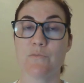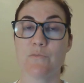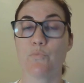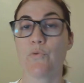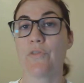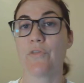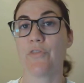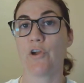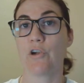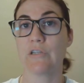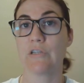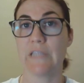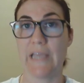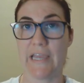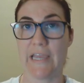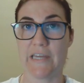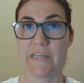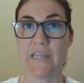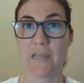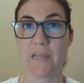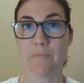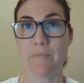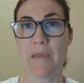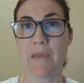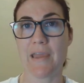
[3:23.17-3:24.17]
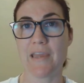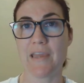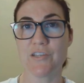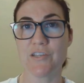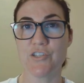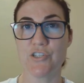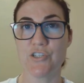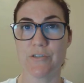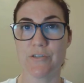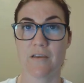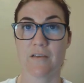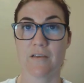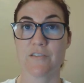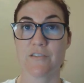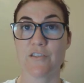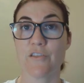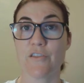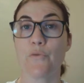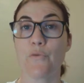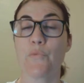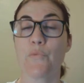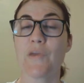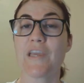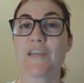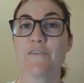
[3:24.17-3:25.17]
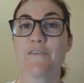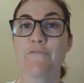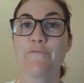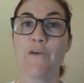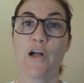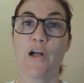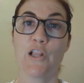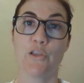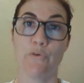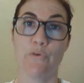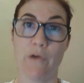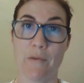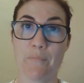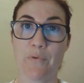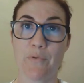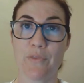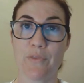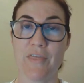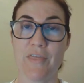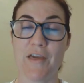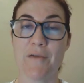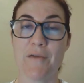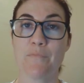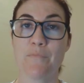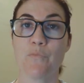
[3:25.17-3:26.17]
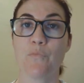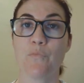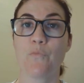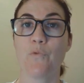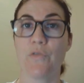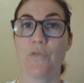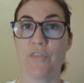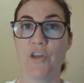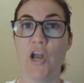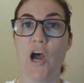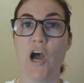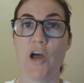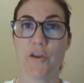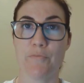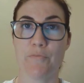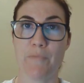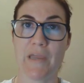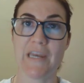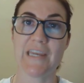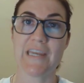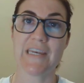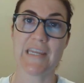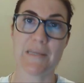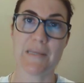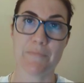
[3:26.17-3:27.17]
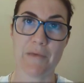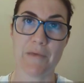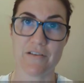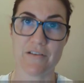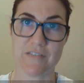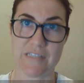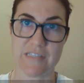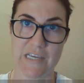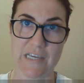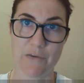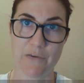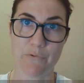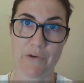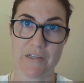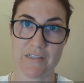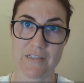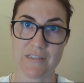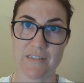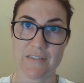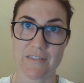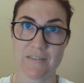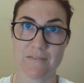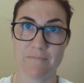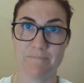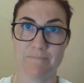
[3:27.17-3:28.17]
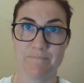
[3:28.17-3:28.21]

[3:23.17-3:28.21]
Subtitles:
with our landing page so that we can follow up with them with an automated email sequence.